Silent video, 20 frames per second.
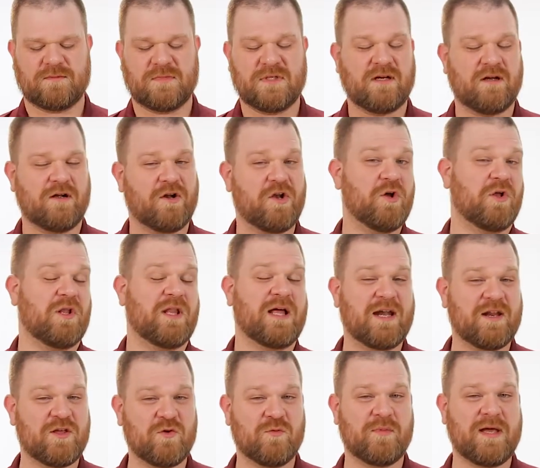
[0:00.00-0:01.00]
I know a lot
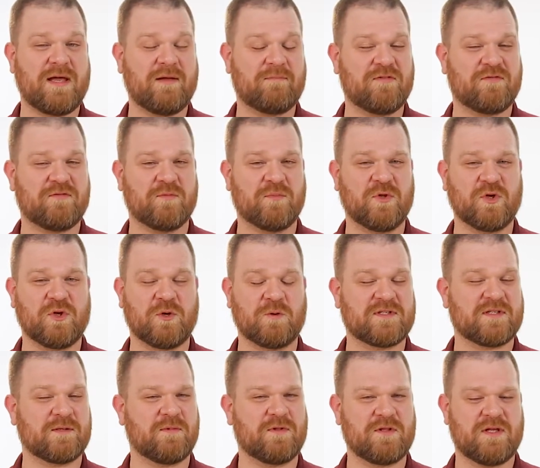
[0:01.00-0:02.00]
of you may be familiar with
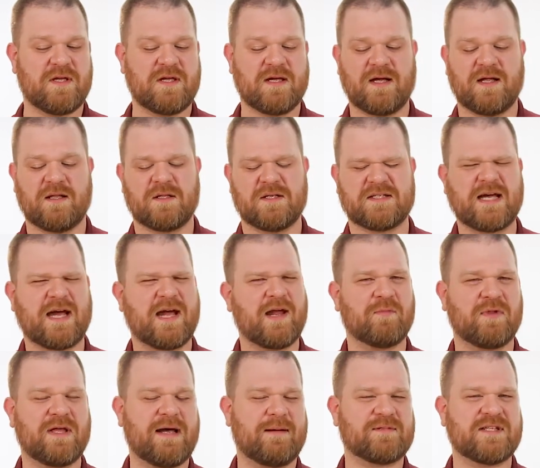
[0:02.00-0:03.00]
some of the
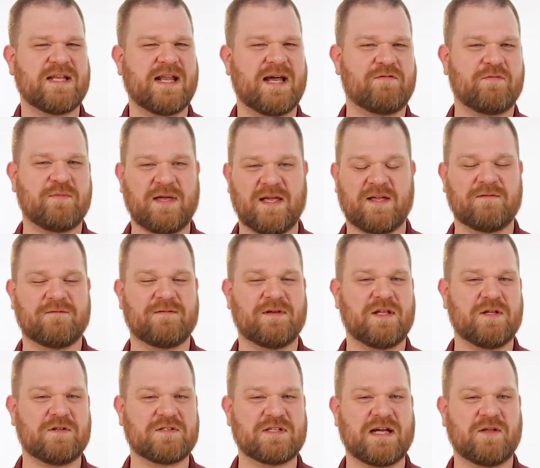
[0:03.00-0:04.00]
time-lapse knife making
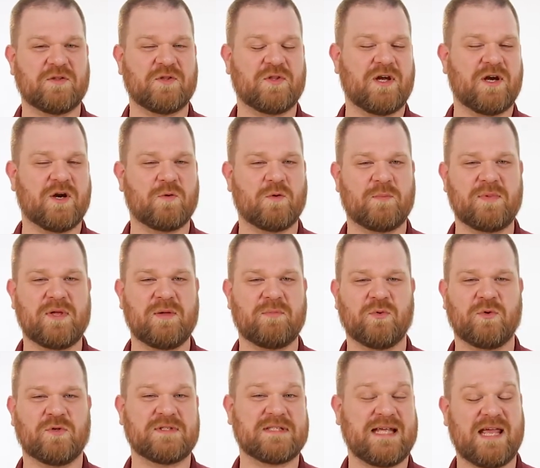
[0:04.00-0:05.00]
videos out there where people
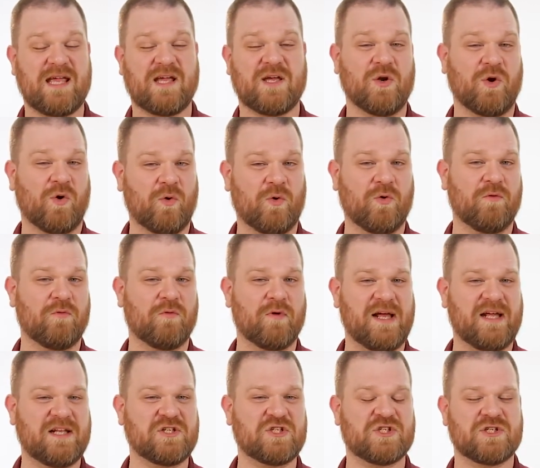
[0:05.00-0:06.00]
will take an old
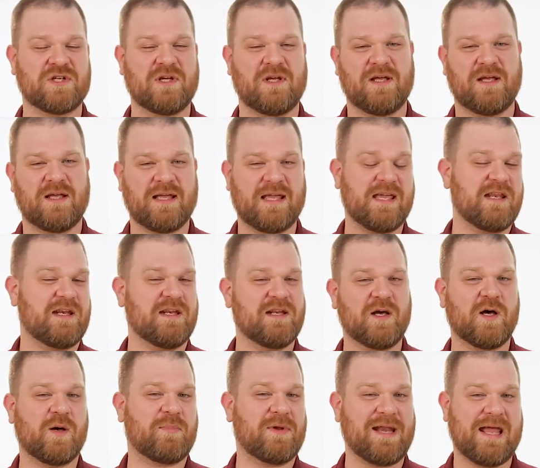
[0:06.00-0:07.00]
wrench, heat it
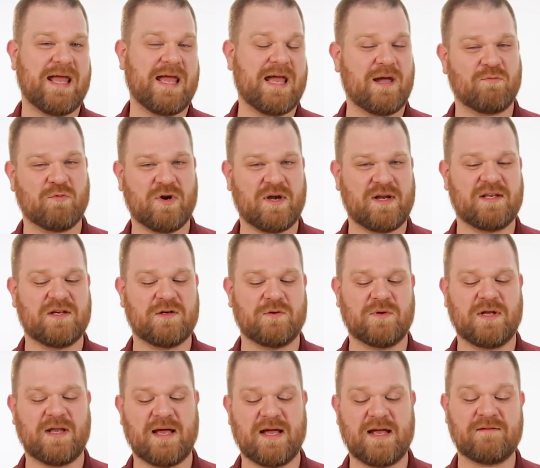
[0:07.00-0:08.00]
up, and hammer it into a
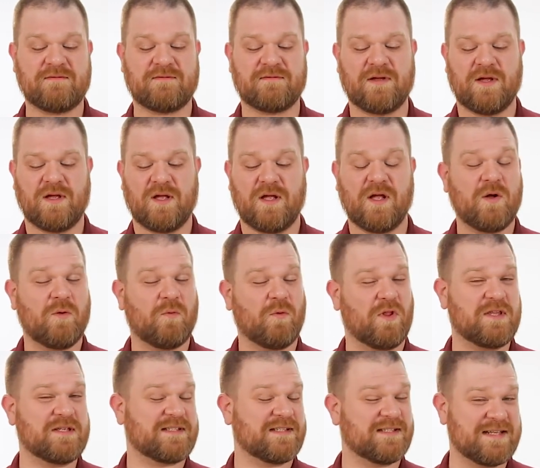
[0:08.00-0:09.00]
knife. Well,
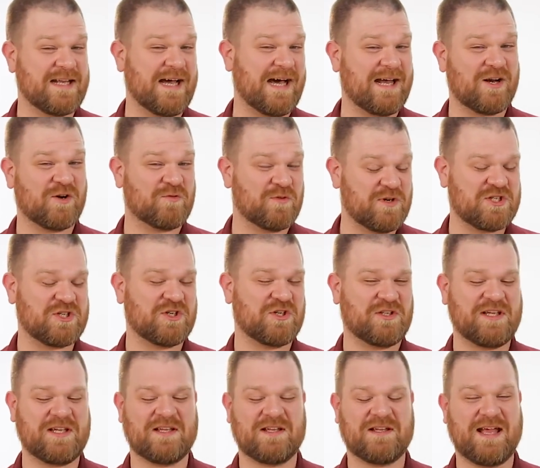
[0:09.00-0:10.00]
this is not
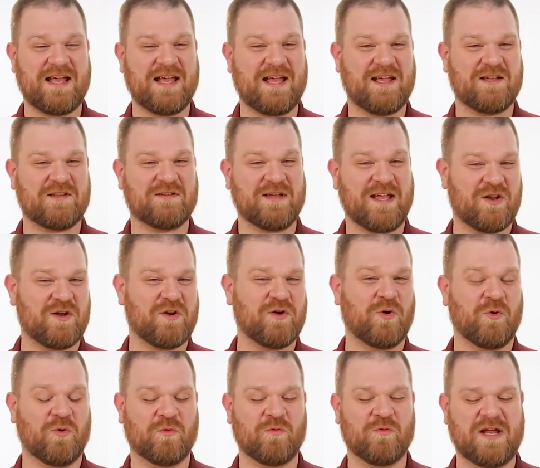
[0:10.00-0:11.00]
originally an
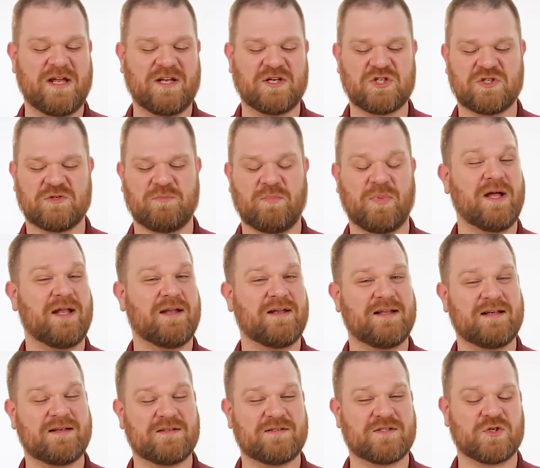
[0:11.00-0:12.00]
old wrench, but
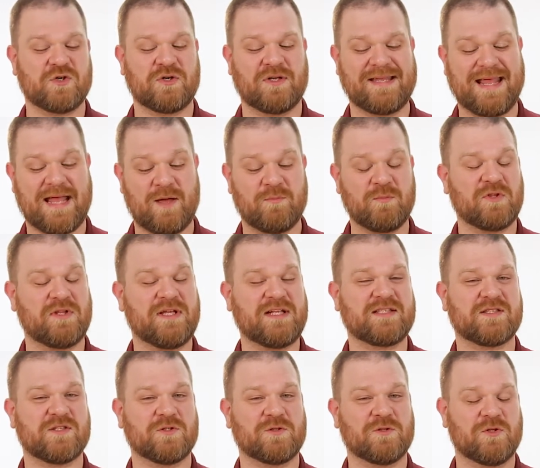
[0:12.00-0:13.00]
it certainly emulates
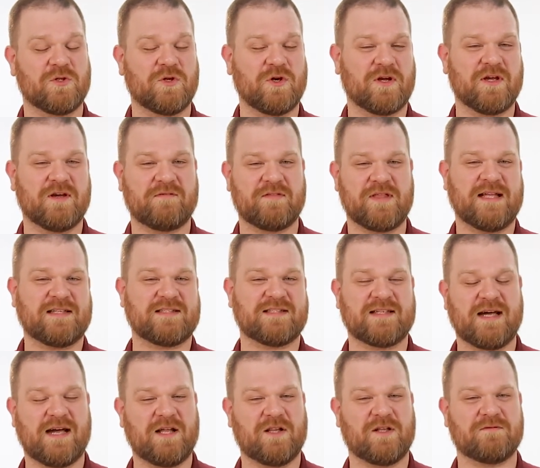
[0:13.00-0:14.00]
the look of that
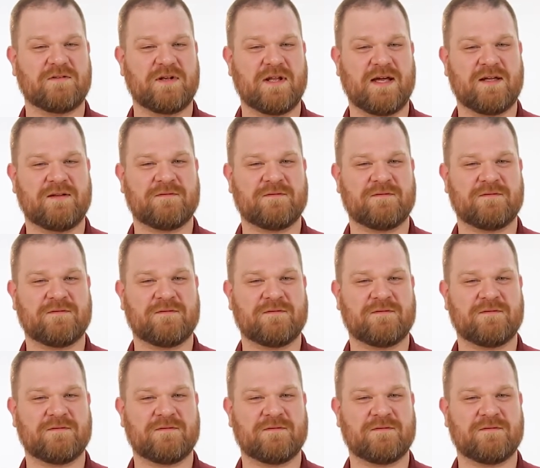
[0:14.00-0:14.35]
style of knife.